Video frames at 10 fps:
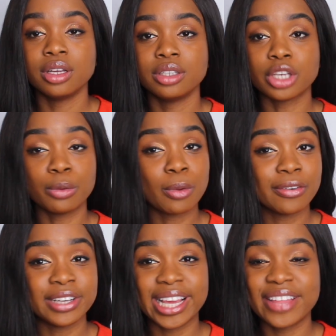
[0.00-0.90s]
Don't
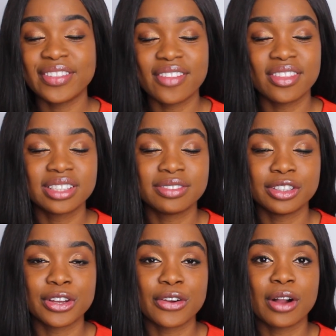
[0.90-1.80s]
worry, in the end of this
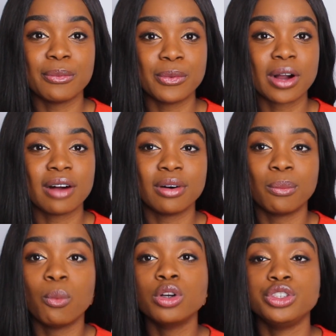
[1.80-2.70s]
video, I will cover
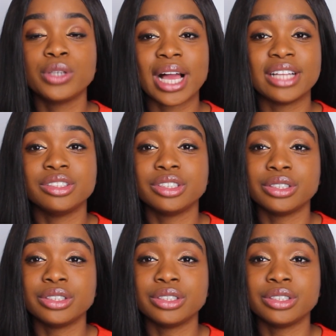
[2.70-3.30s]
what you can do